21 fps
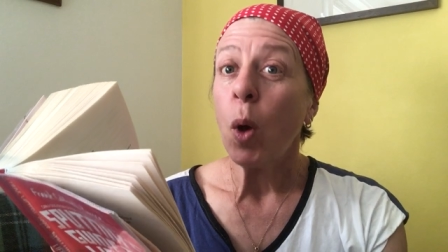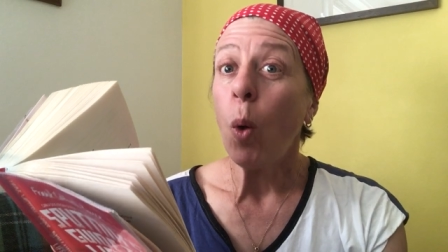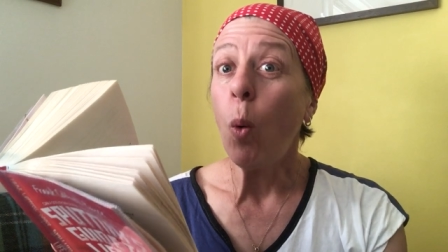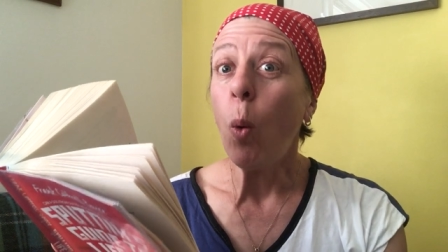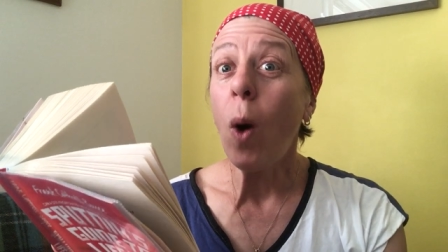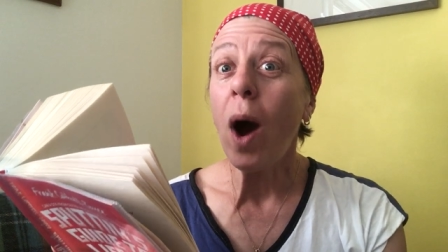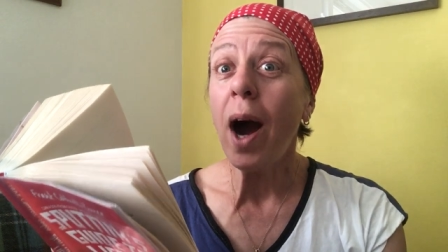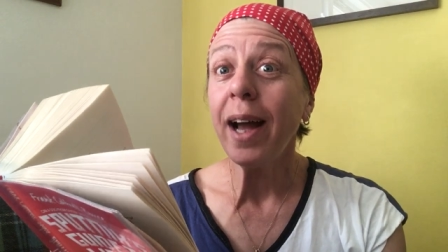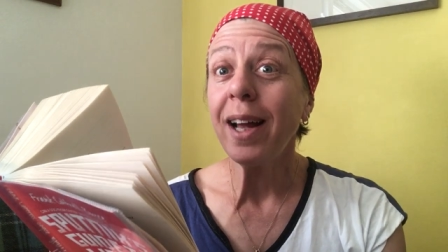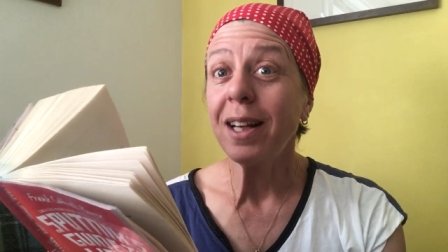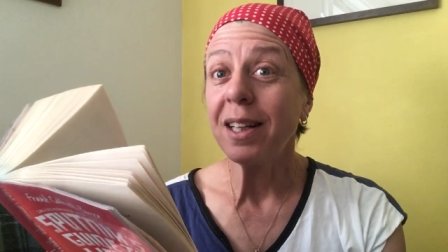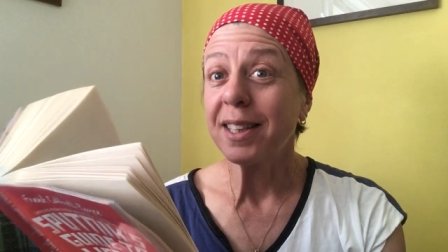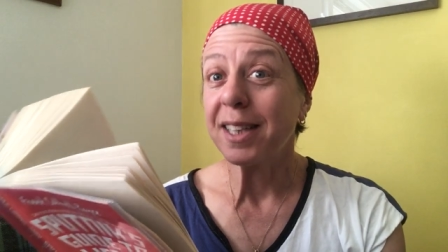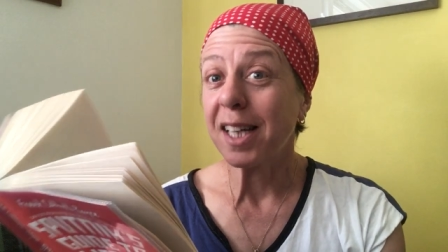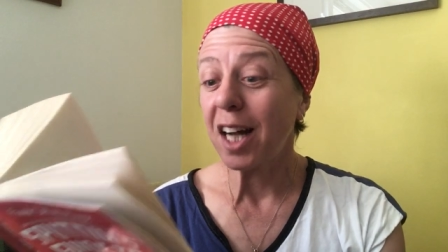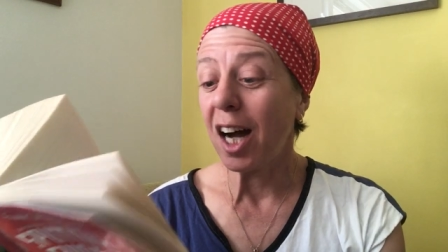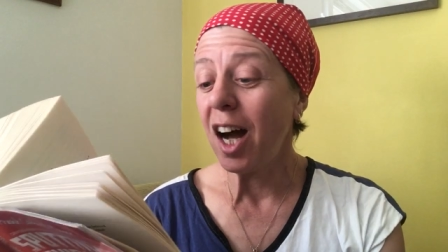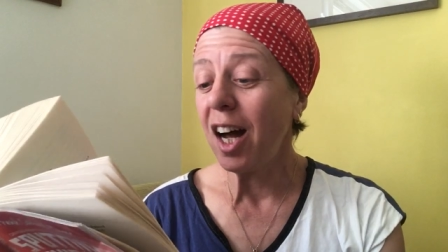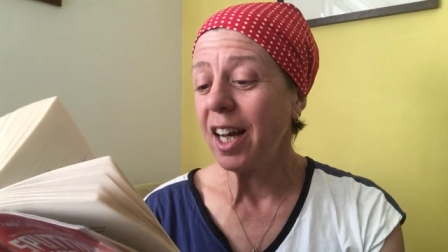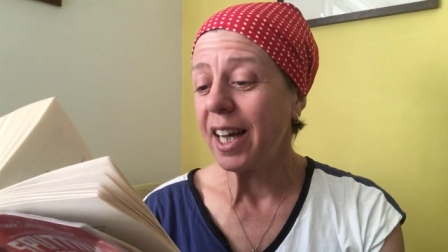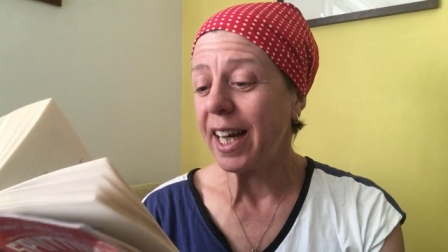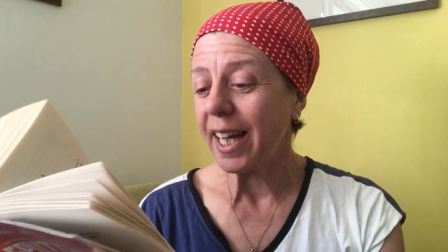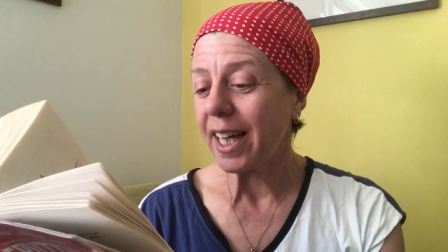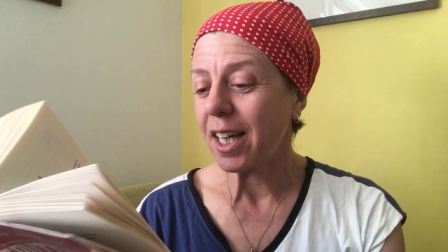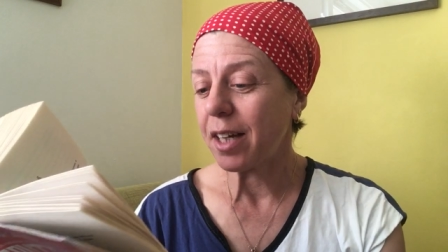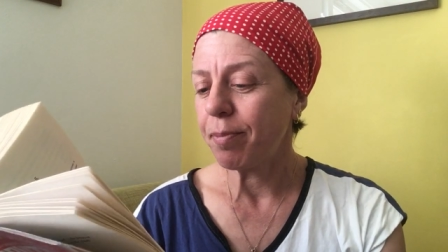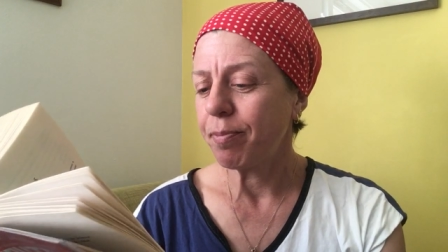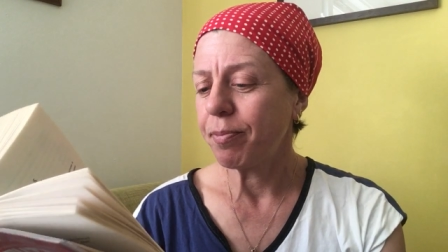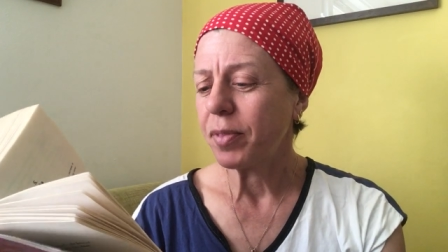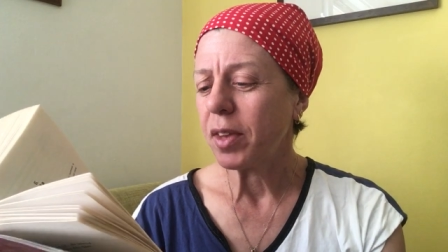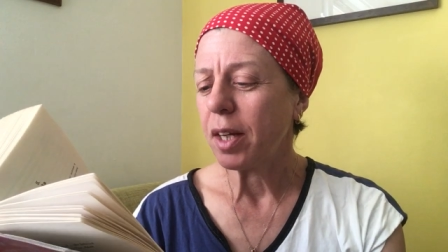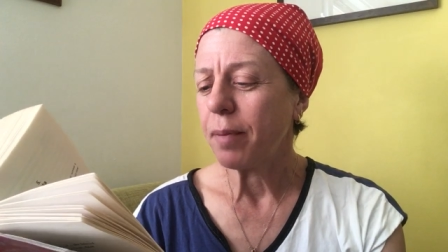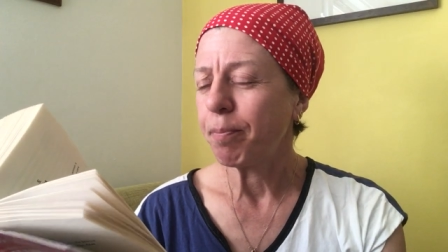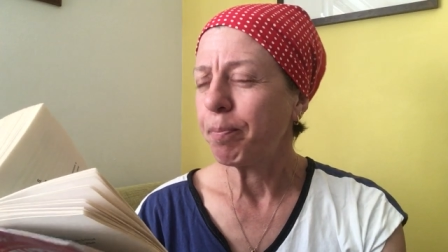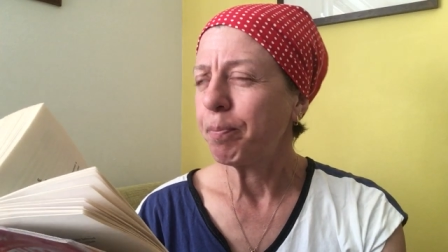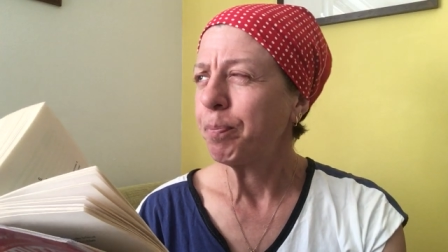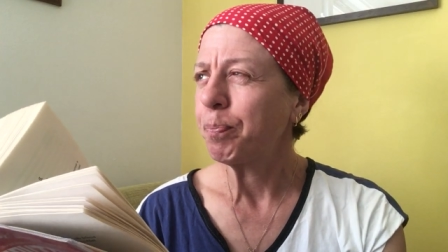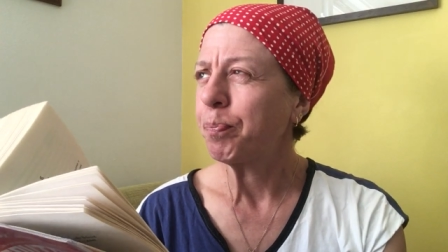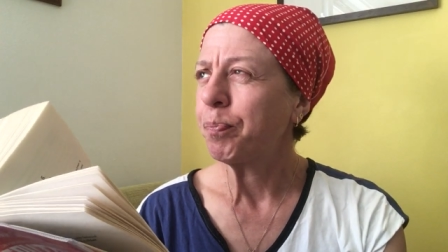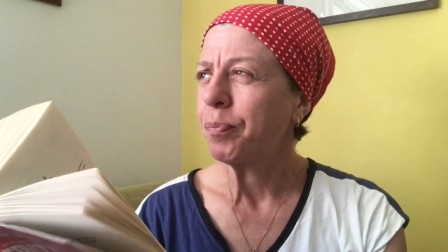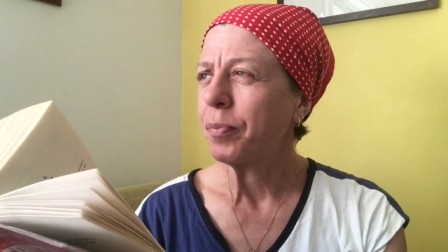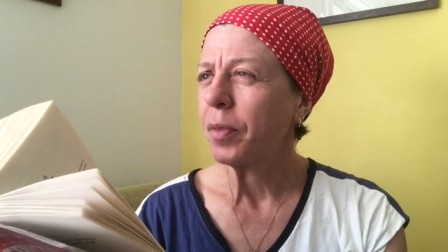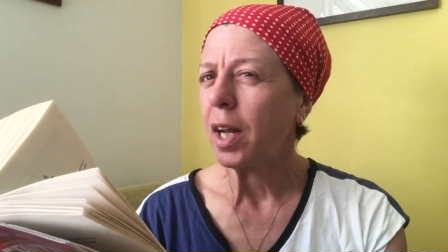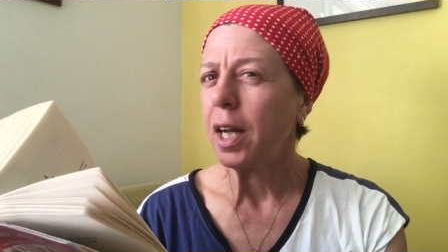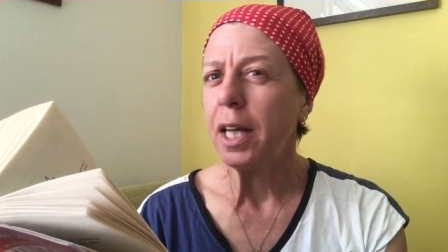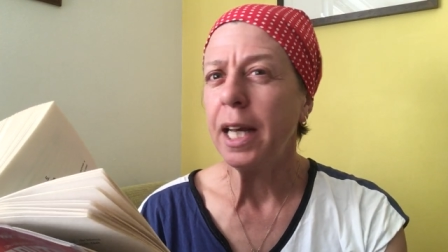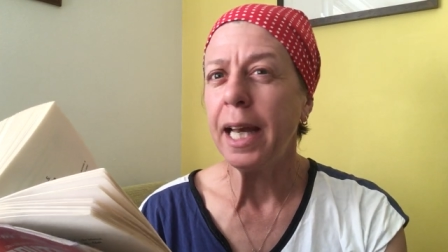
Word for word: wild garlic, mmm,